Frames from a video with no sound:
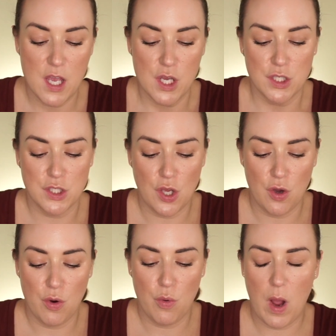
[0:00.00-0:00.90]

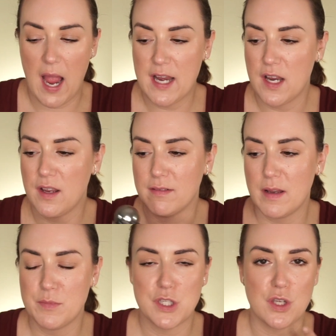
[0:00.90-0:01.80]
So I
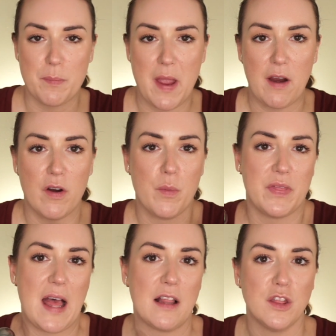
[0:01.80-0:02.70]
am just gonna pair it with
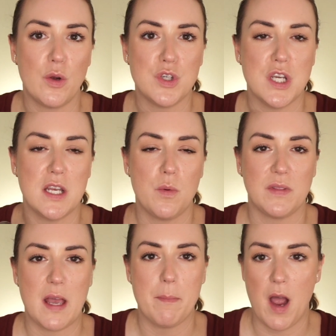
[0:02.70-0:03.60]
that lotion and with
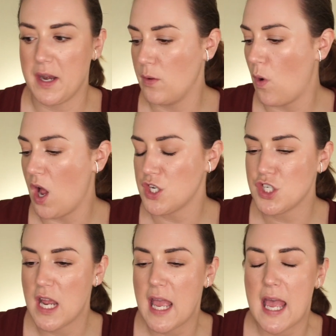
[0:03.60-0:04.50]
that body
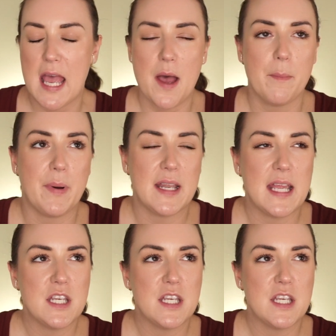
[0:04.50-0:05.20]
wash, but